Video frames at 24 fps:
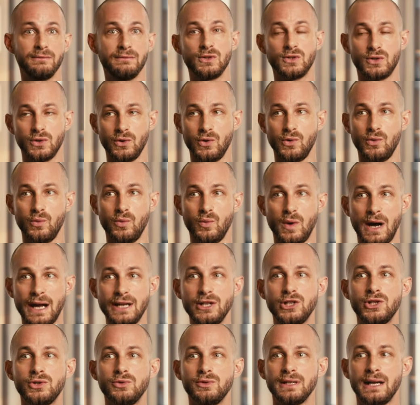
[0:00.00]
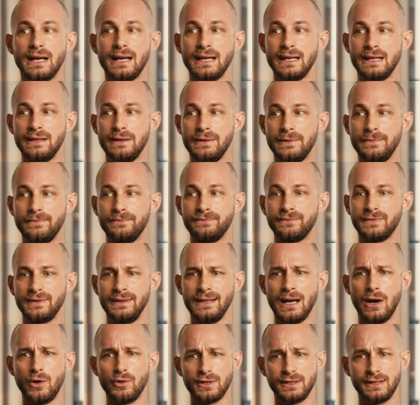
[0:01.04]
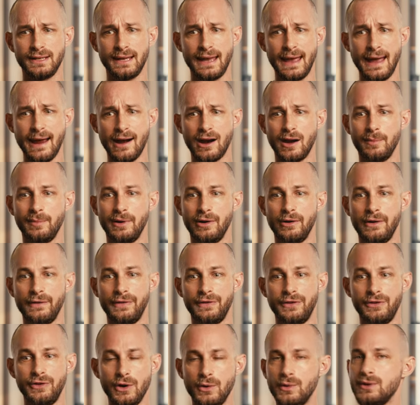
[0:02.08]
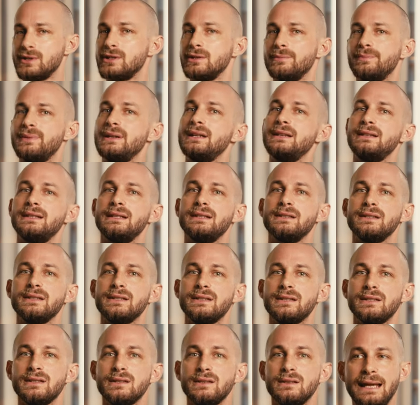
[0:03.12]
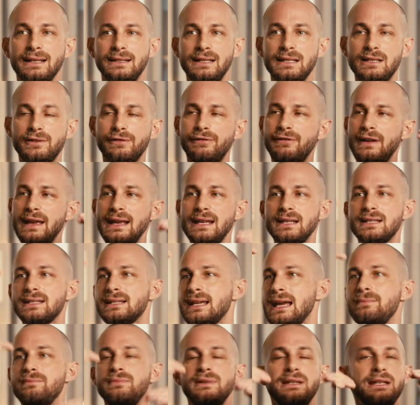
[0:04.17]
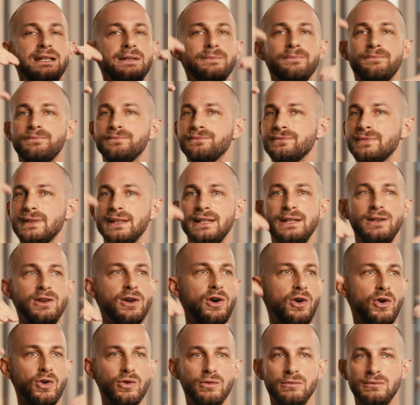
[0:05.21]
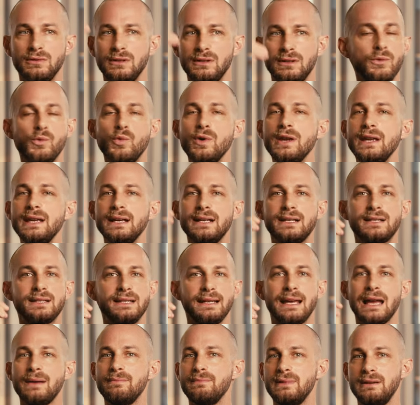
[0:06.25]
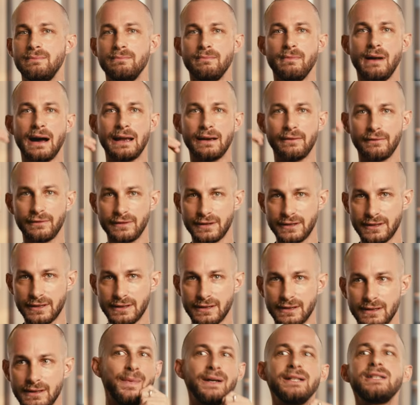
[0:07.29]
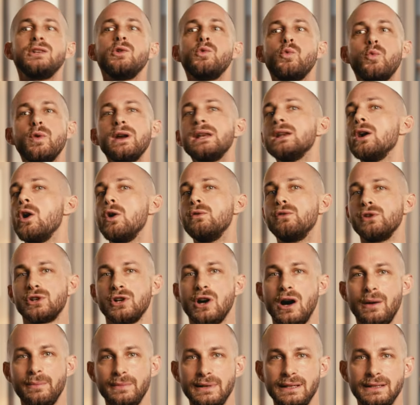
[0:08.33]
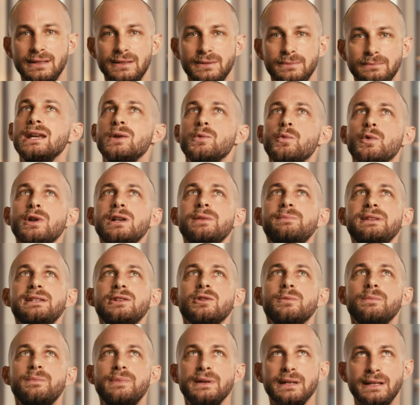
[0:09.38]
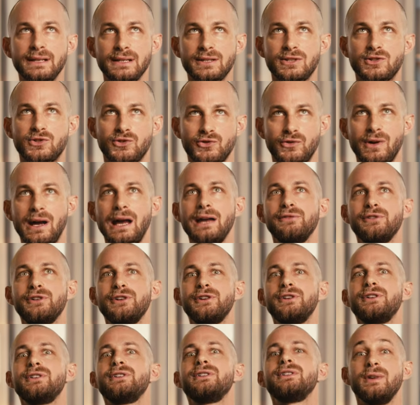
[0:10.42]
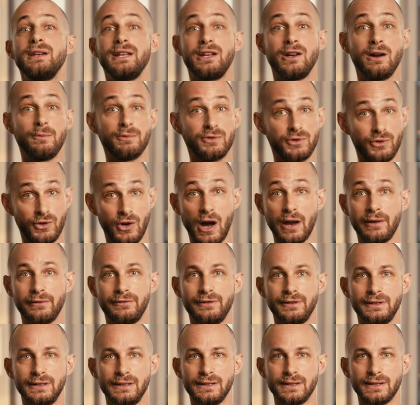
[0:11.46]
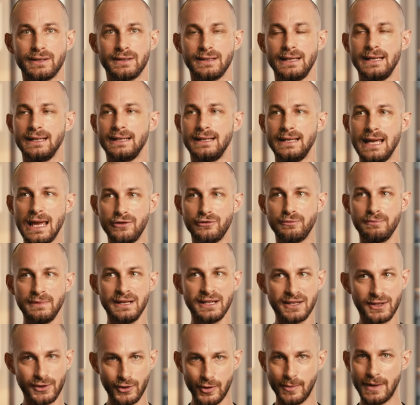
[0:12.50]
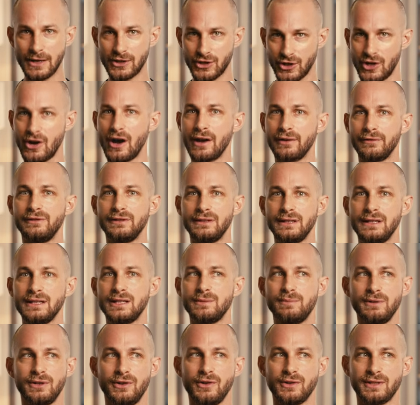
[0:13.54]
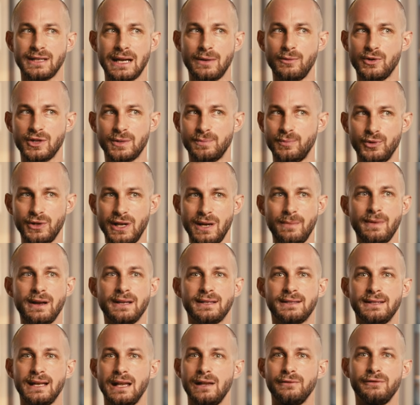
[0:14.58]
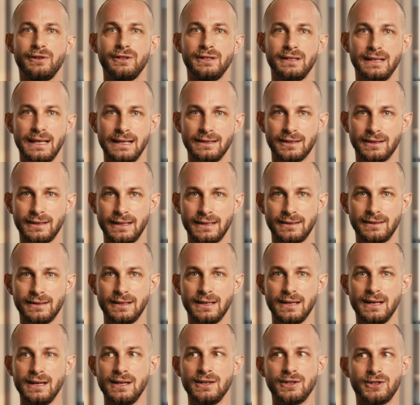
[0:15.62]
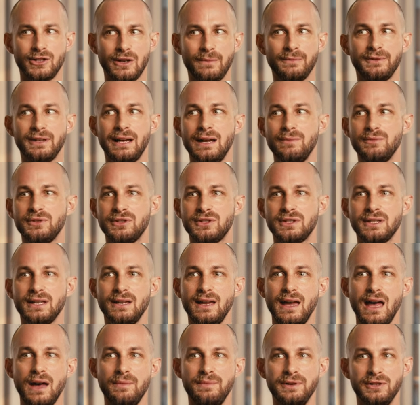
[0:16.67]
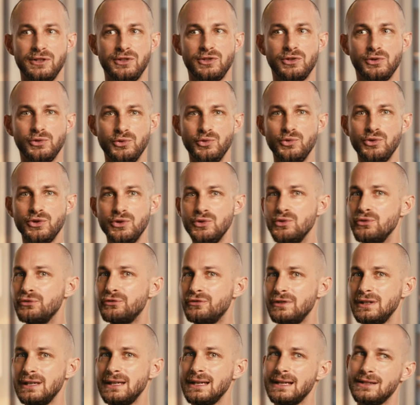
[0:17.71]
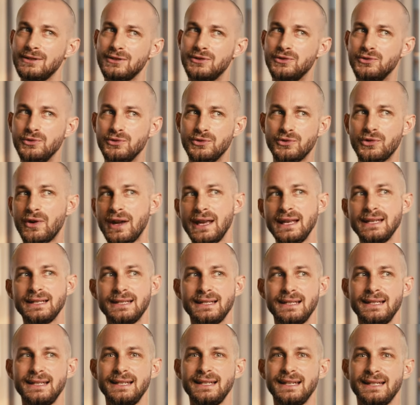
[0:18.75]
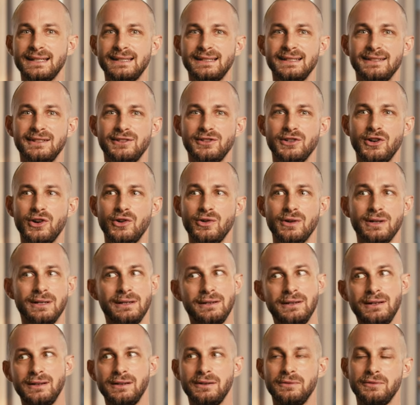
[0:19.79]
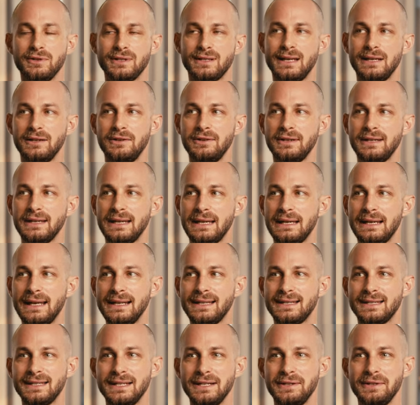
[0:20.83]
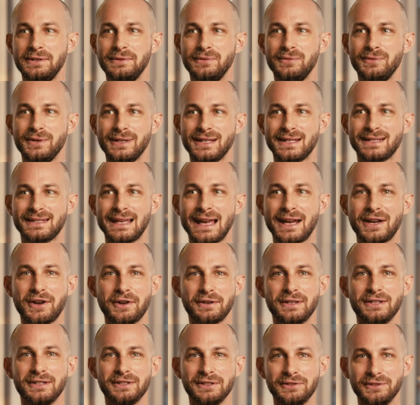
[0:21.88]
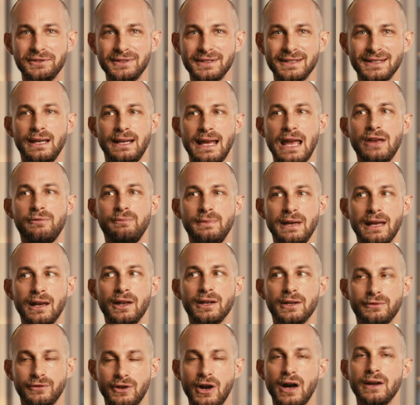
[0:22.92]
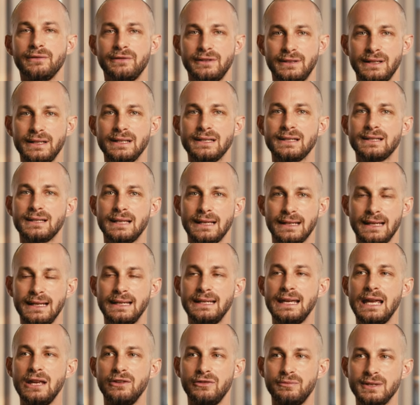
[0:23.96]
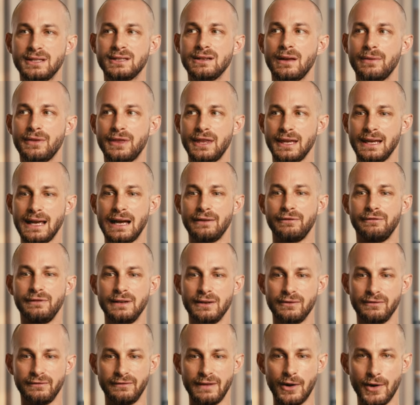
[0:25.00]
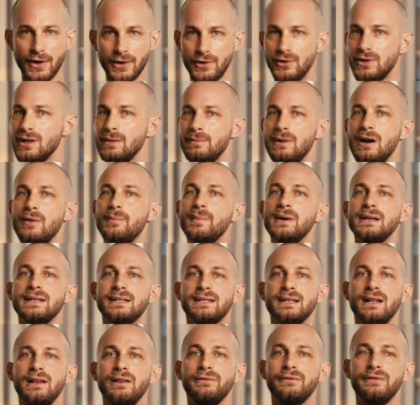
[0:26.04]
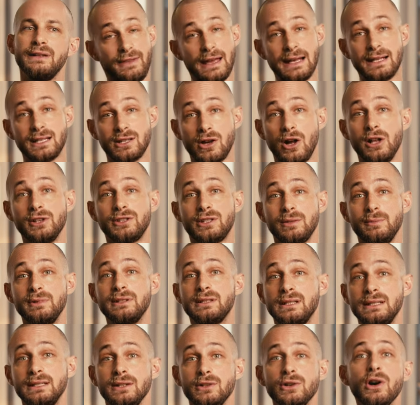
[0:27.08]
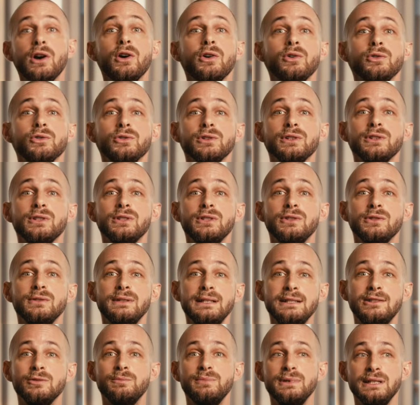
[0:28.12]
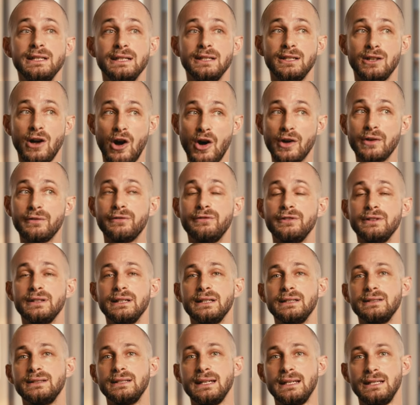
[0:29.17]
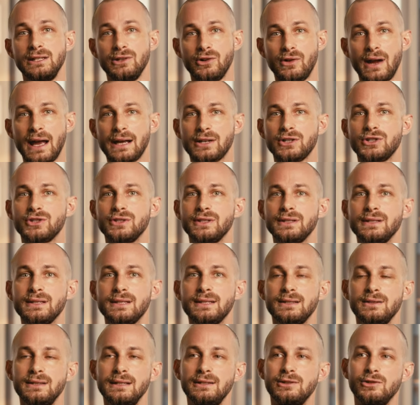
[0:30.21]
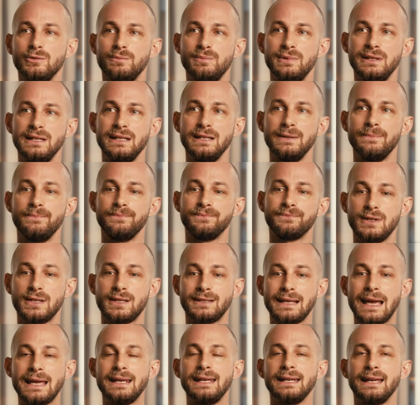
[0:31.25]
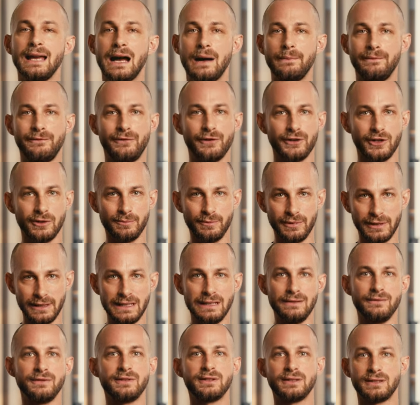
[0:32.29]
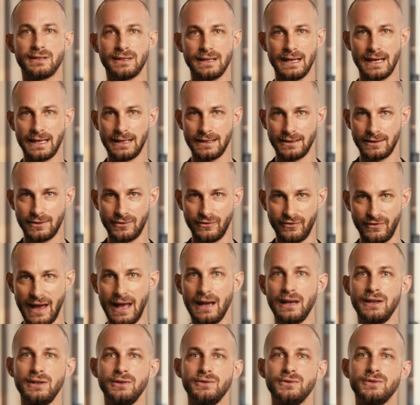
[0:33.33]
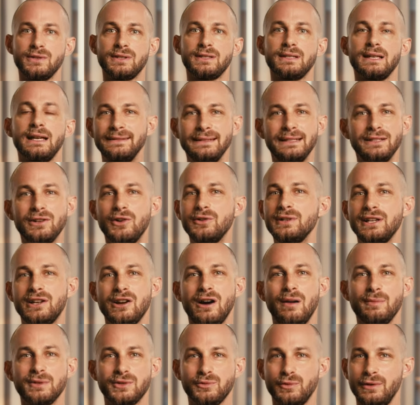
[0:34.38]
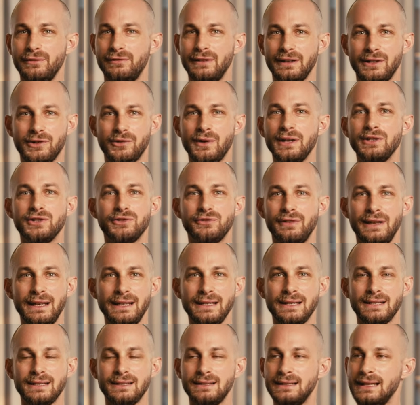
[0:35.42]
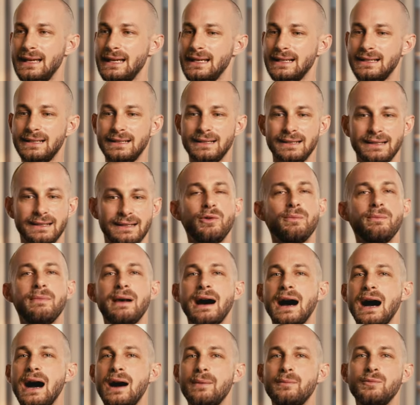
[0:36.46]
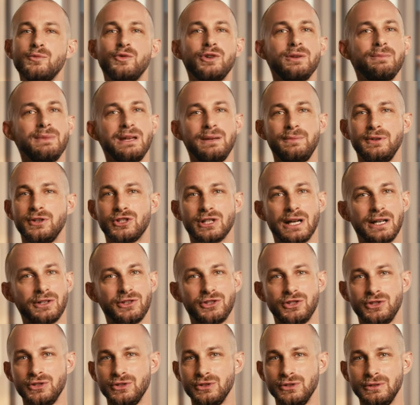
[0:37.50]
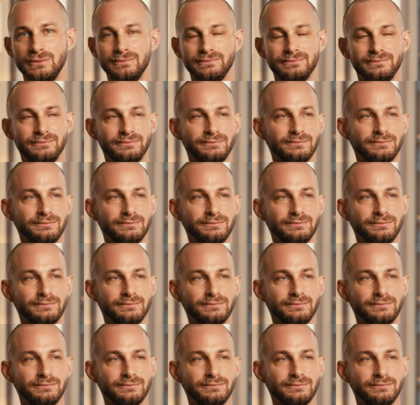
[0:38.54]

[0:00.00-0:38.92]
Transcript: So why should I now care about those opinions? And this phase can be, you know, weeks, it can be months, but you will overcome it. And it will be your biggest driver when it comes to confidence. It gave me so much confidence because I was putting myself on the internet, sometimes a bit too goofy and too crazy. And you know, I was like, okay, let's see what's that gonna do. It gave me a lot of confidence. Like it gave me something I feel very good about myself. That's ultimately the goal. You need to be confident in your actions. You need to be standing up for your beliefs and values. And that only comes with a cringe face. Like your mom will maybe judge you.